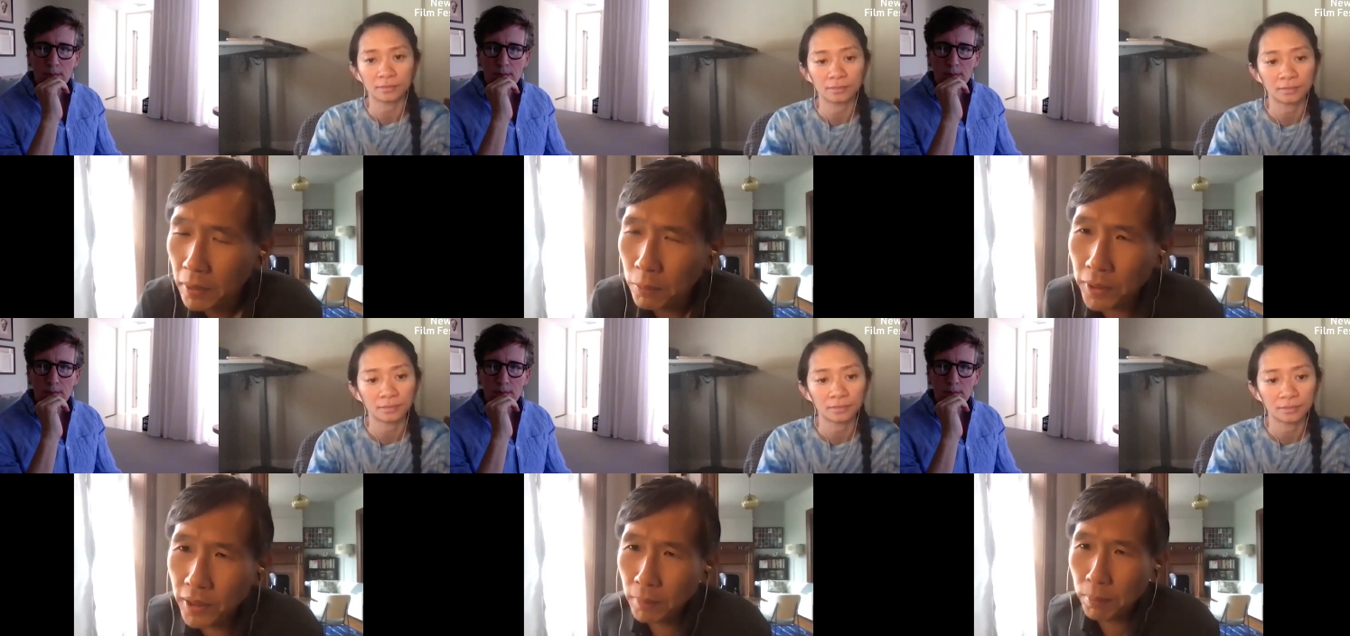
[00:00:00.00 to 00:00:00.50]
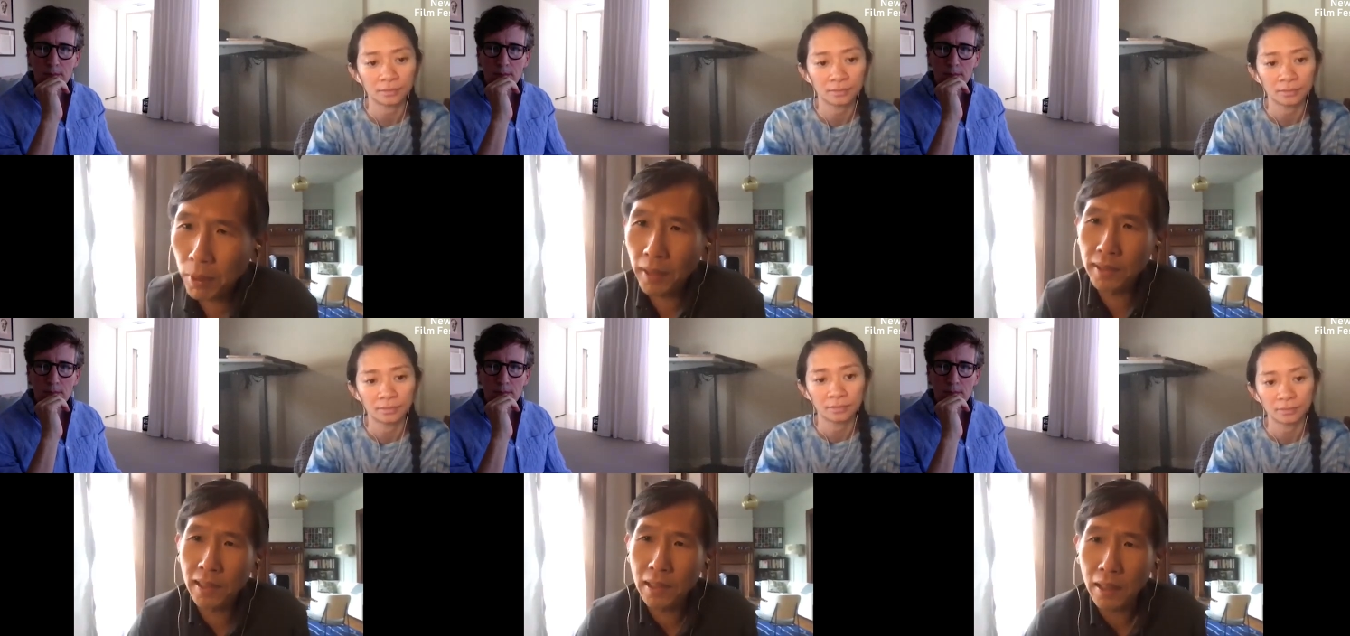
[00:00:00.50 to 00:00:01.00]
Speaker 1: What's your
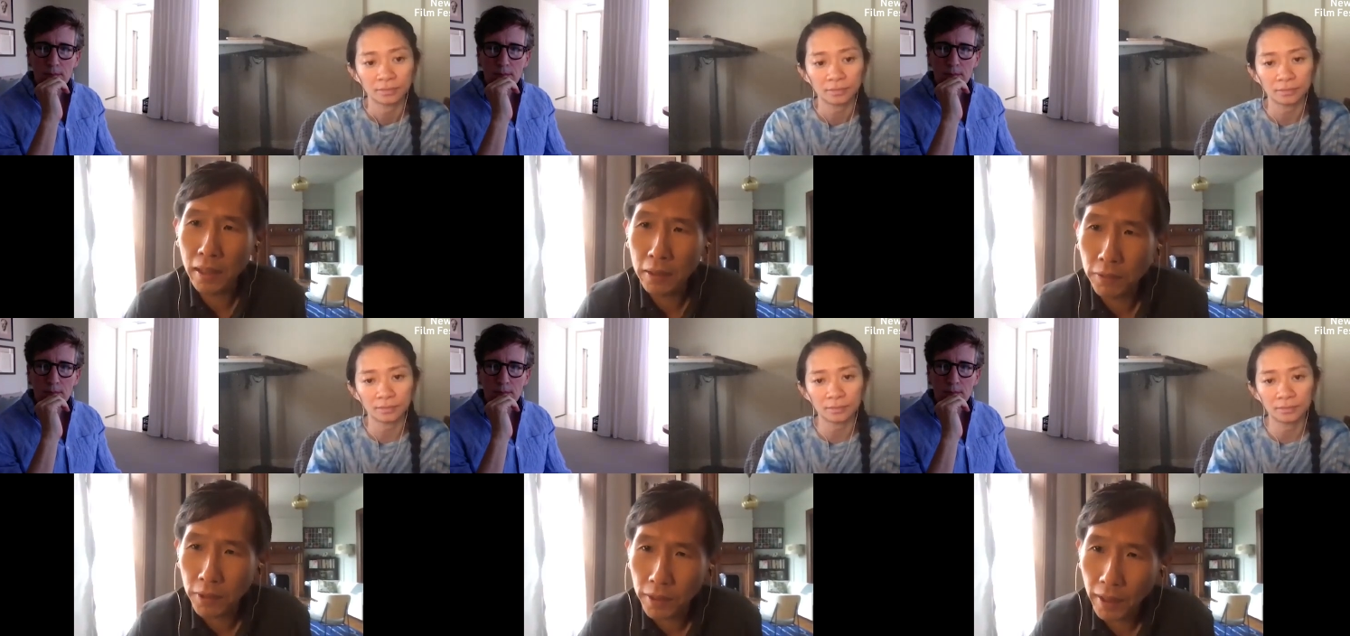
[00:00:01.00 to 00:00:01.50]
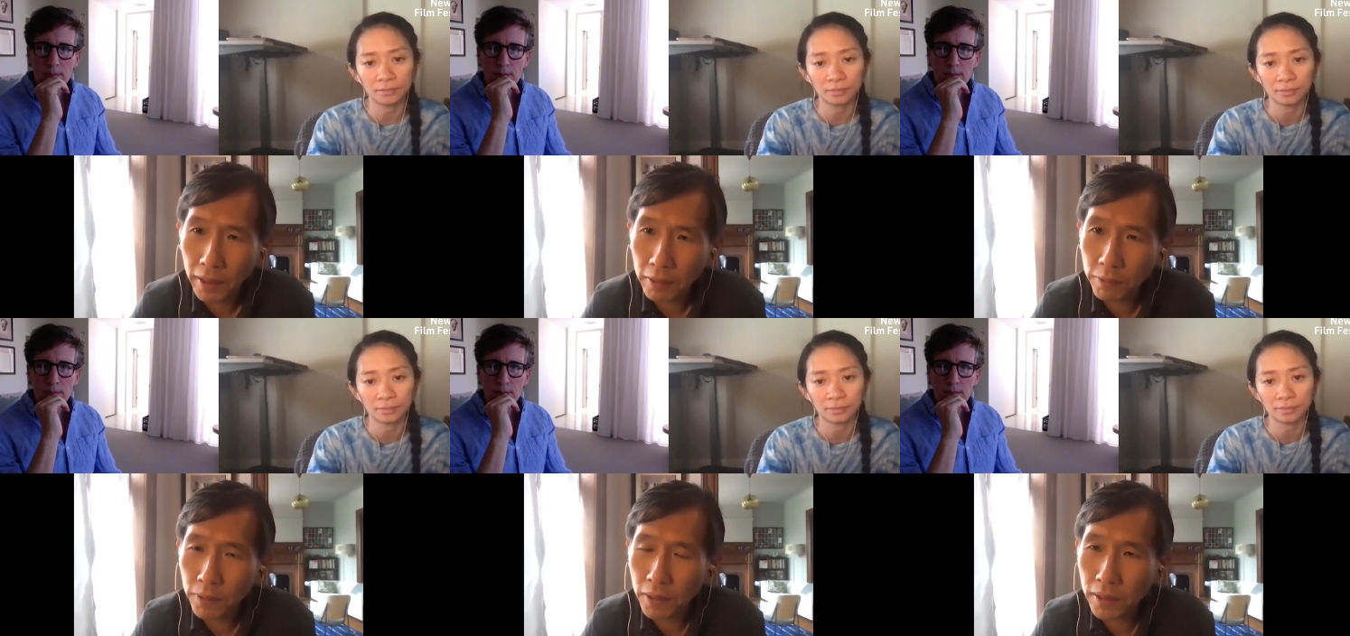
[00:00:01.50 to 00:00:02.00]
process like for getting
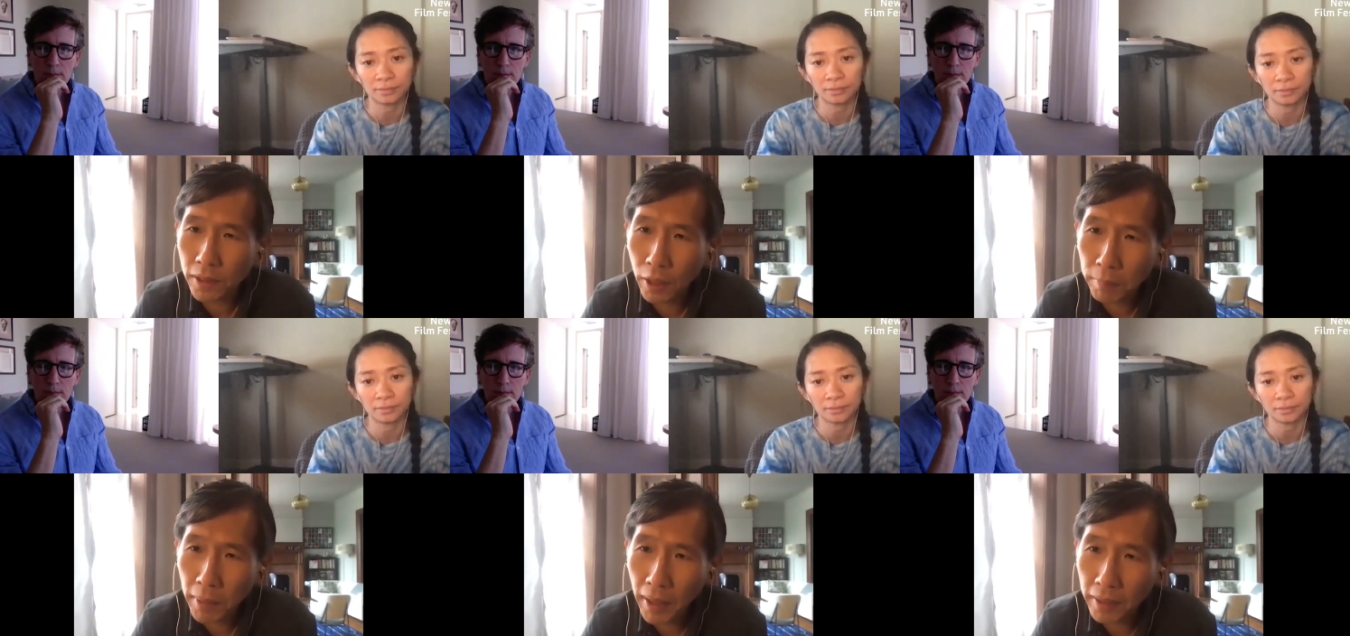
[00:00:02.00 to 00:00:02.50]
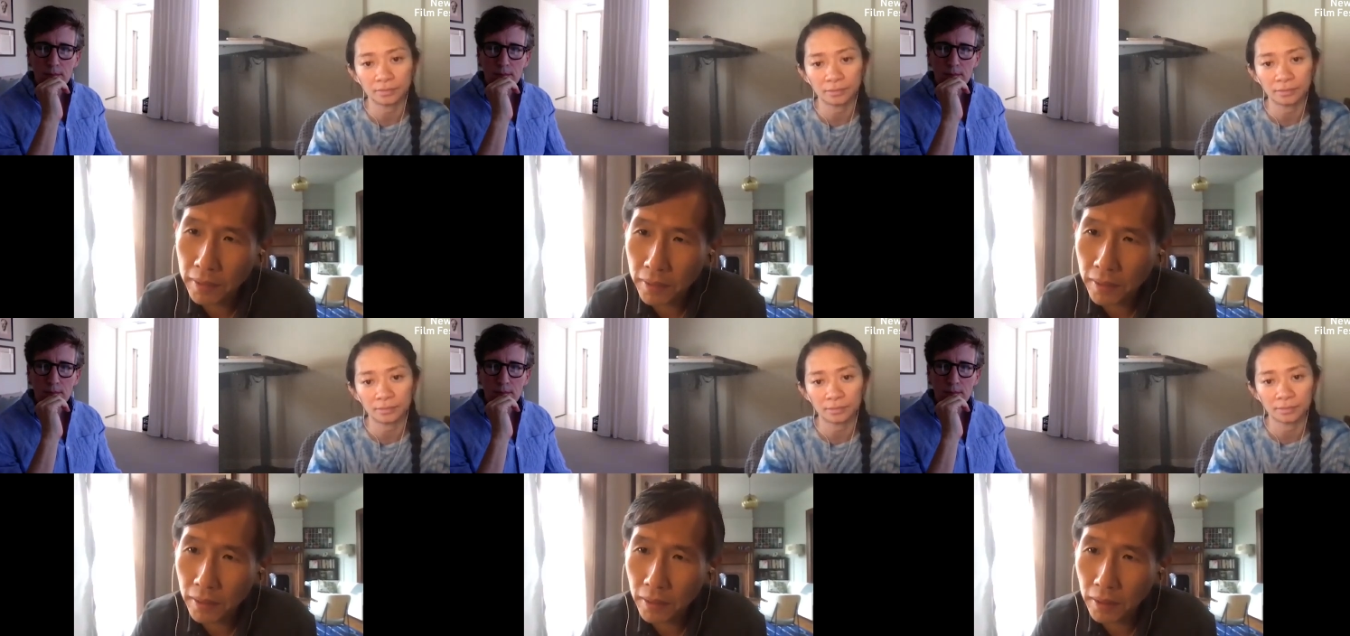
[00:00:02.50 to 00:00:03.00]
first time
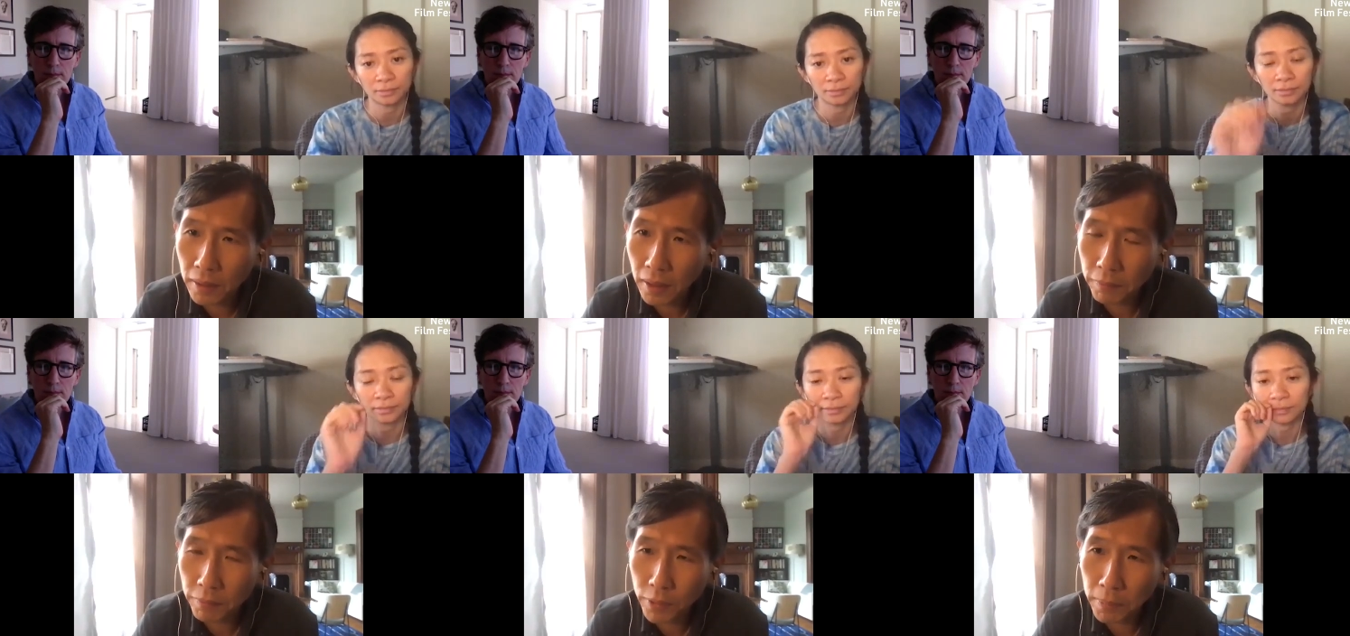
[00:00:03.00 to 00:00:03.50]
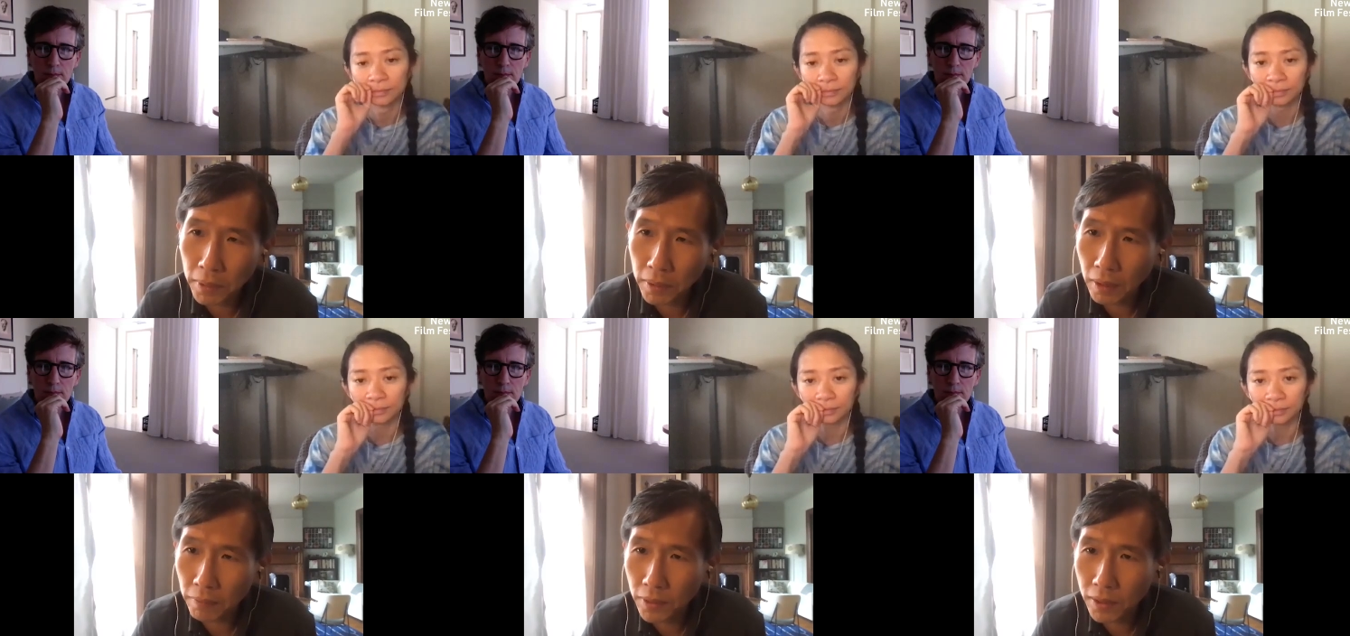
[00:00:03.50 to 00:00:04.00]
actors in a comfortable
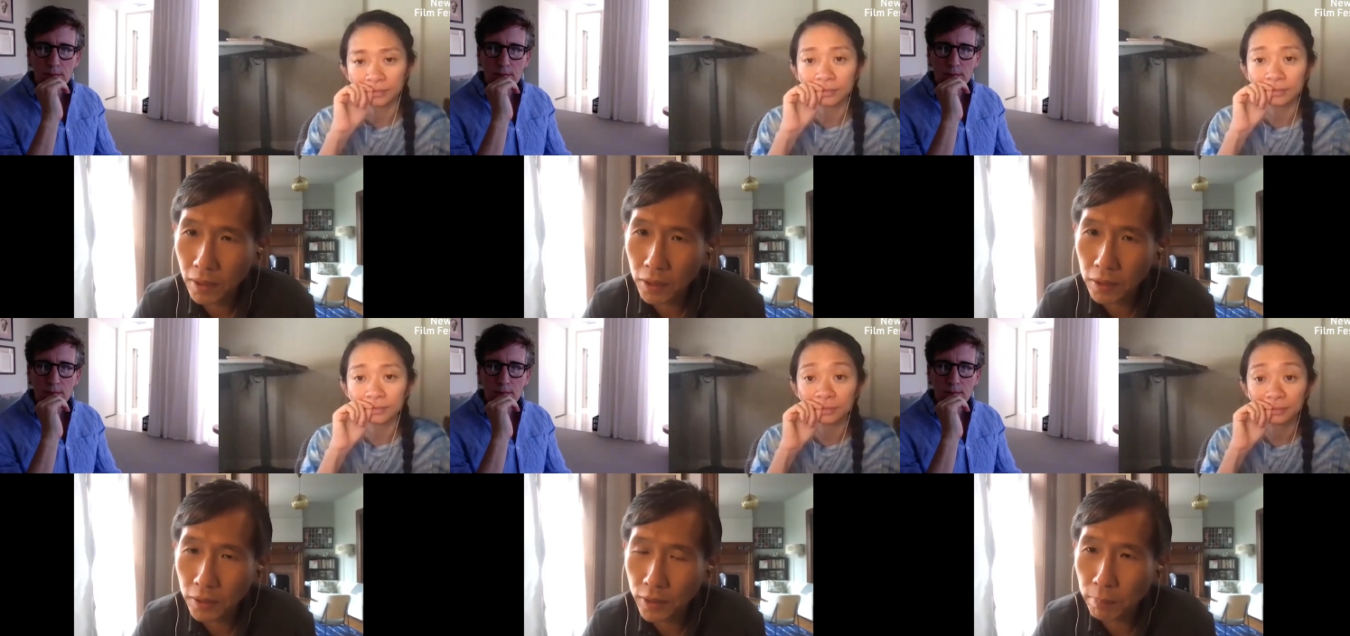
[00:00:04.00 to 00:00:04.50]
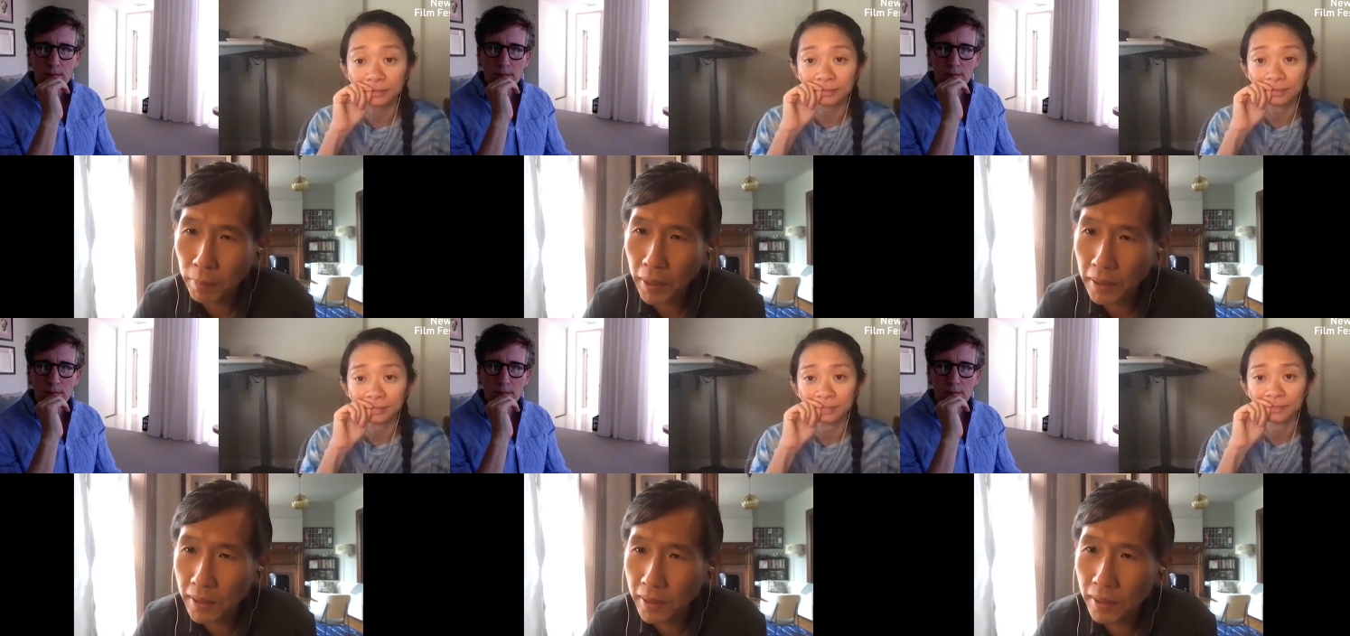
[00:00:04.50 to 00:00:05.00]
conversational
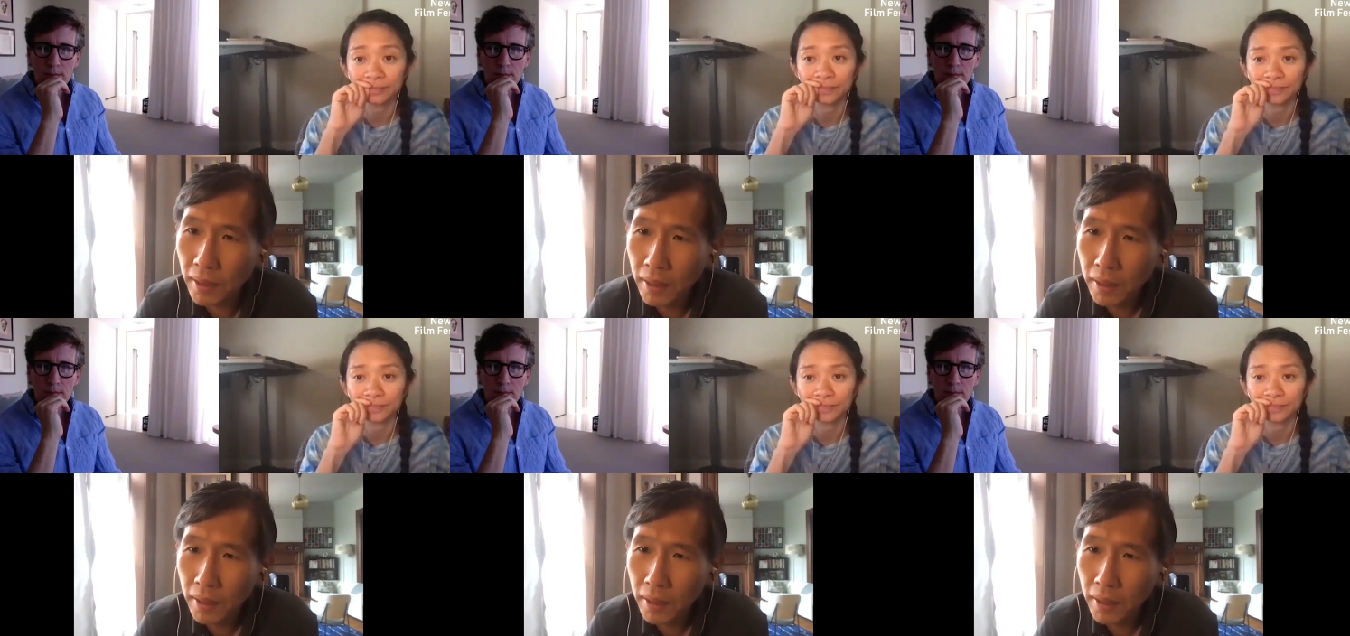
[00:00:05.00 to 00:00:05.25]
space